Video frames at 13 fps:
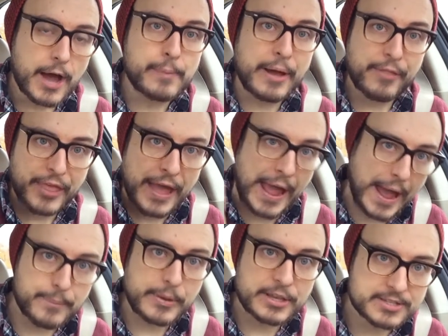about the
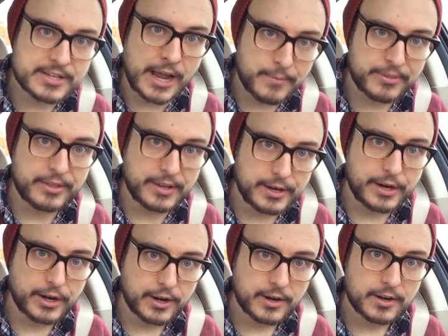happiest time of the
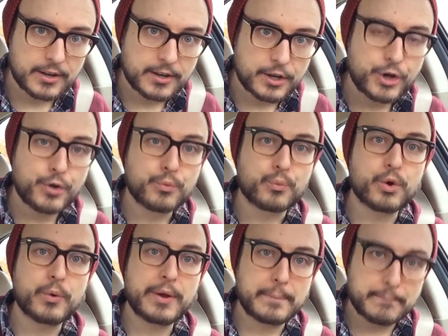year
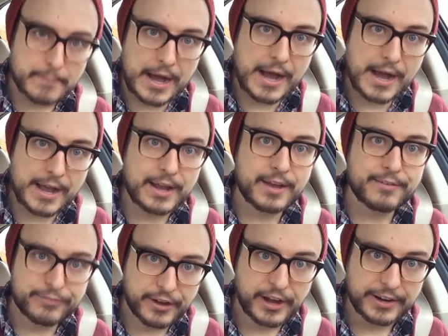ruin my
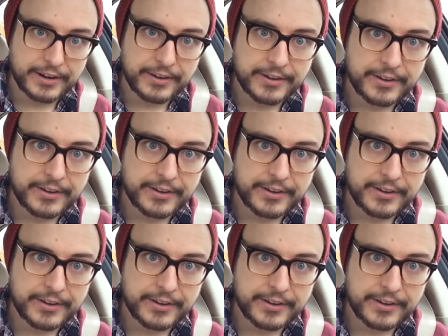fun.